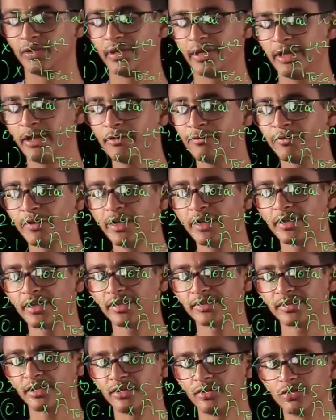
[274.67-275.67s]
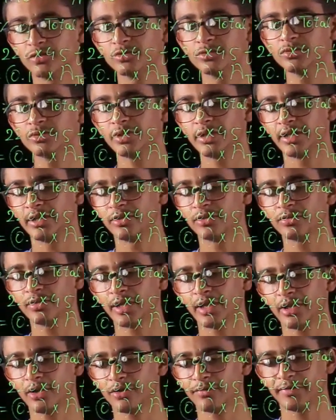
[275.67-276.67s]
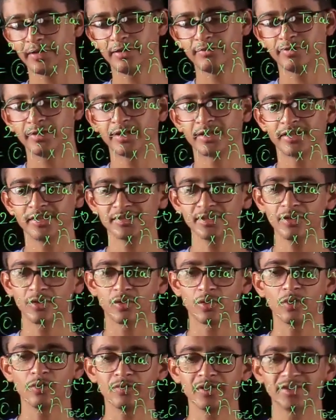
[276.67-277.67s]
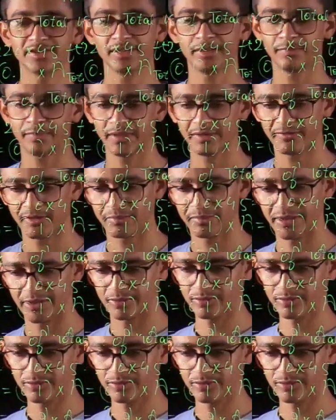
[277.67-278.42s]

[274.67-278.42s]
infiltration, U into A of infiltration, rho V Cp will be